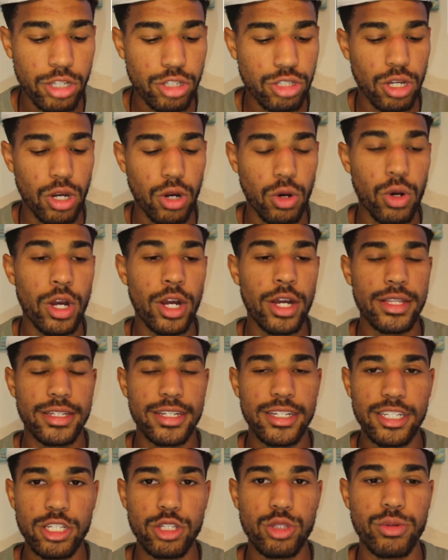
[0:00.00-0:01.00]
So
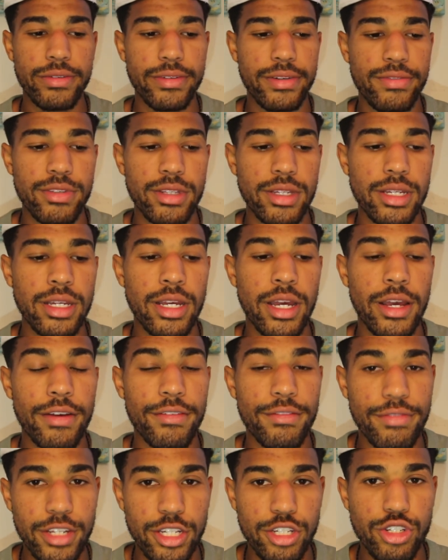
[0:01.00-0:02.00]
the Yeezy 350
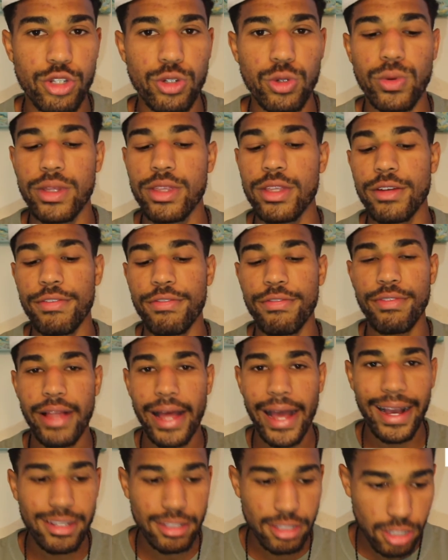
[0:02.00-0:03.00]
V2 in the
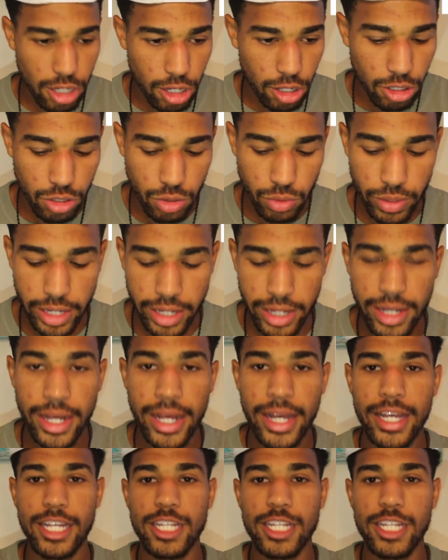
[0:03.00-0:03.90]
Flax colorway